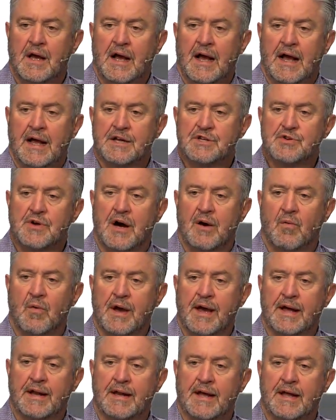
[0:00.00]
And so I
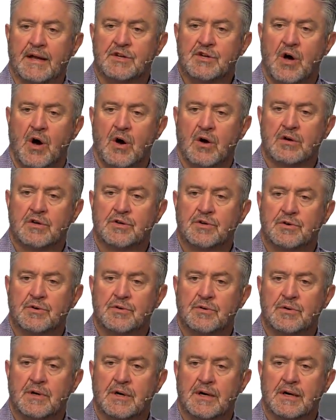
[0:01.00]
went and talked
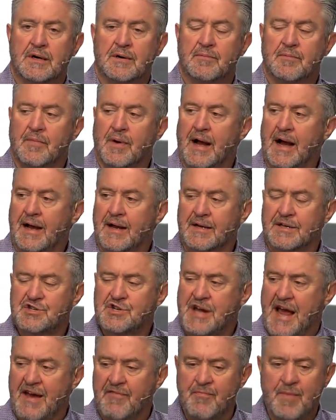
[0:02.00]
to,
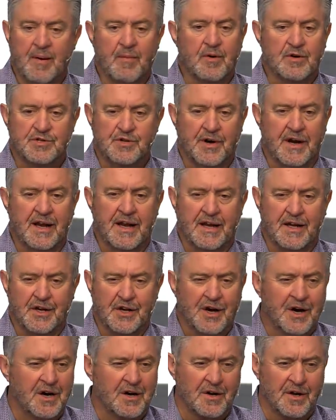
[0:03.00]
staff members are getting
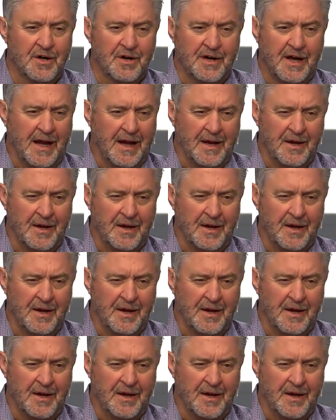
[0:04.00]
young looking.